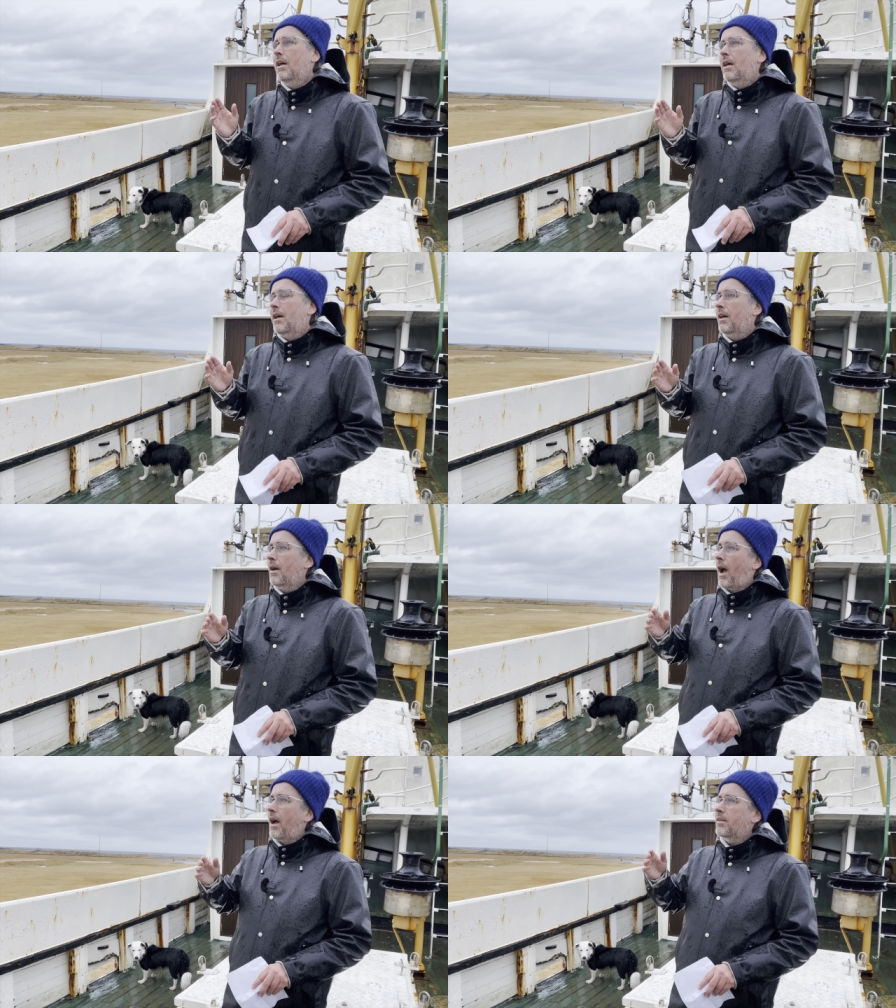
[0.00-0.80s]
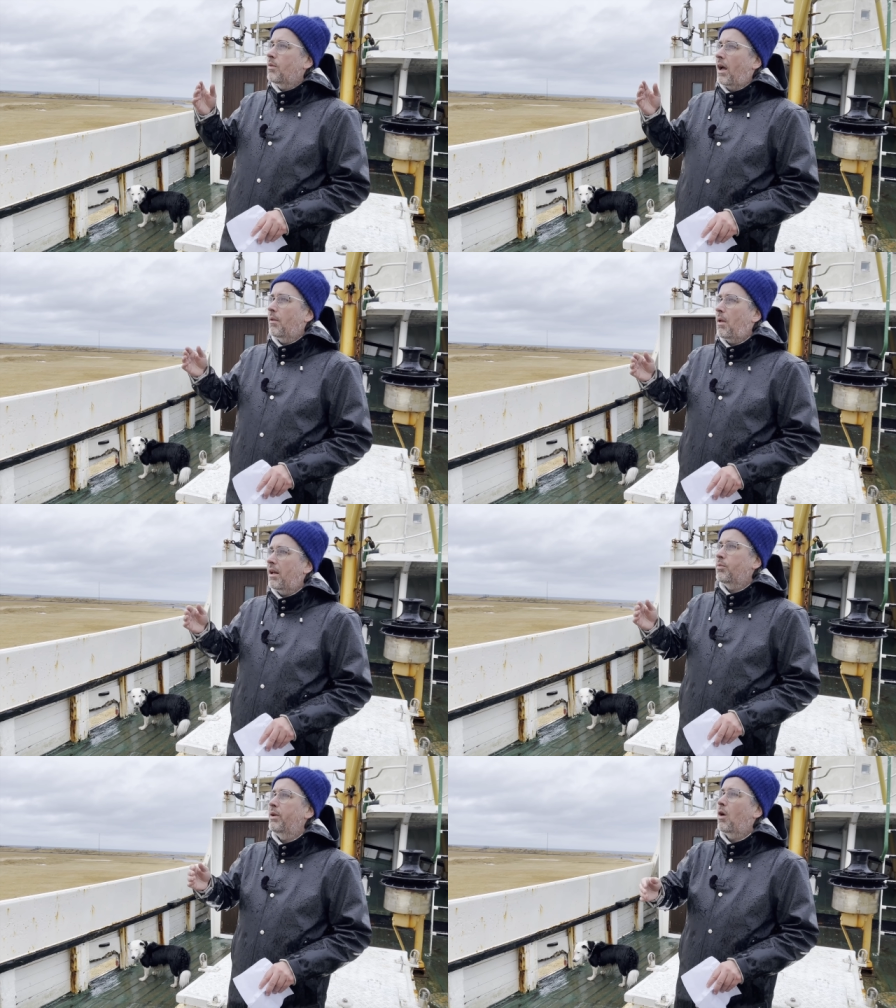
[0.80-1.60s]
as
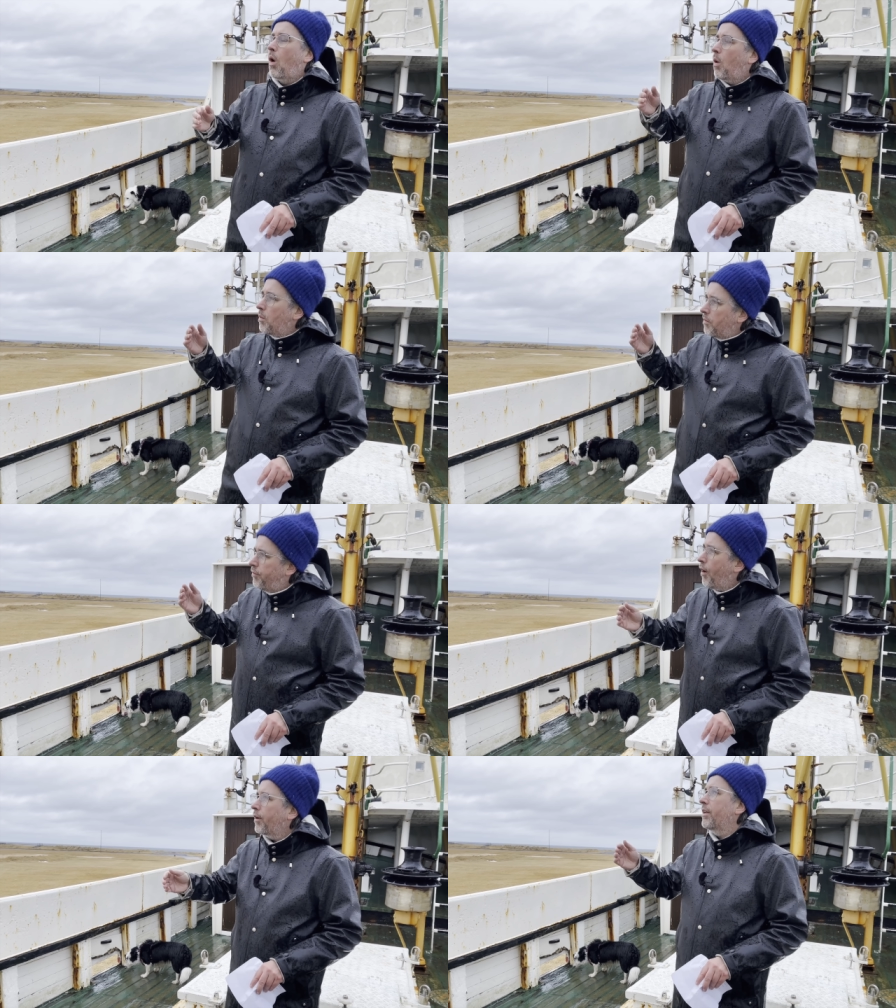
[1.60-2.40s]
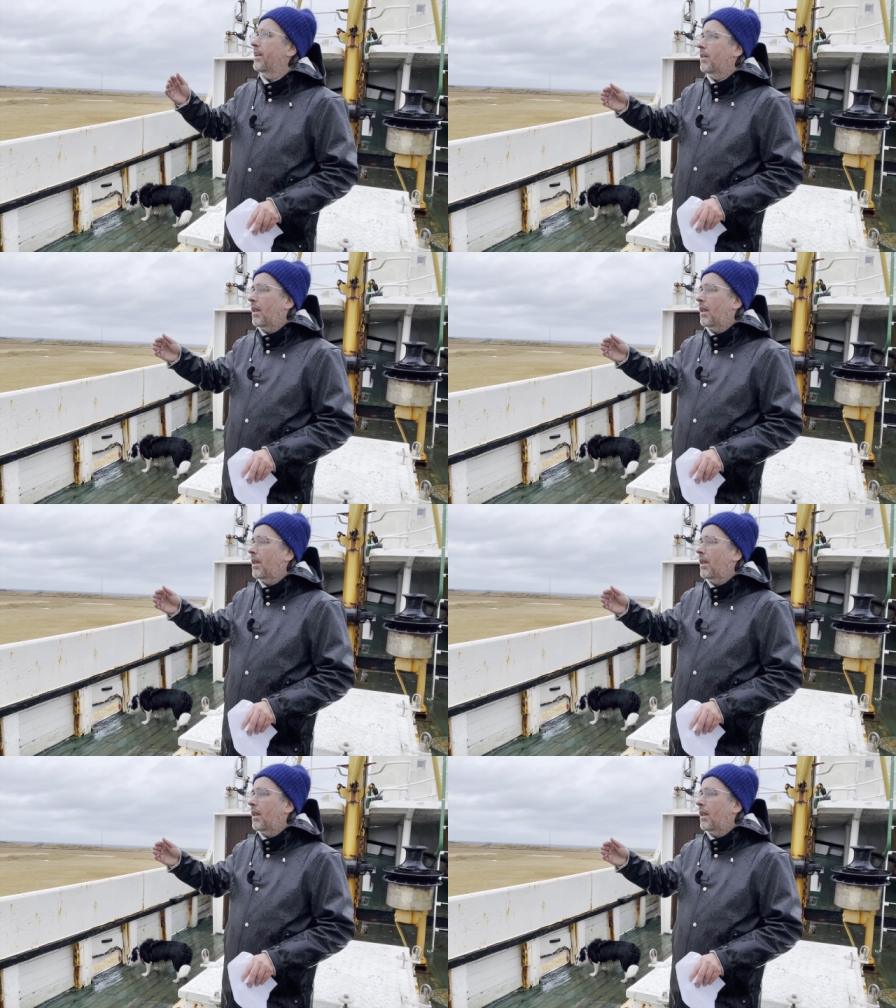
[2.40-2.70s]
we go further,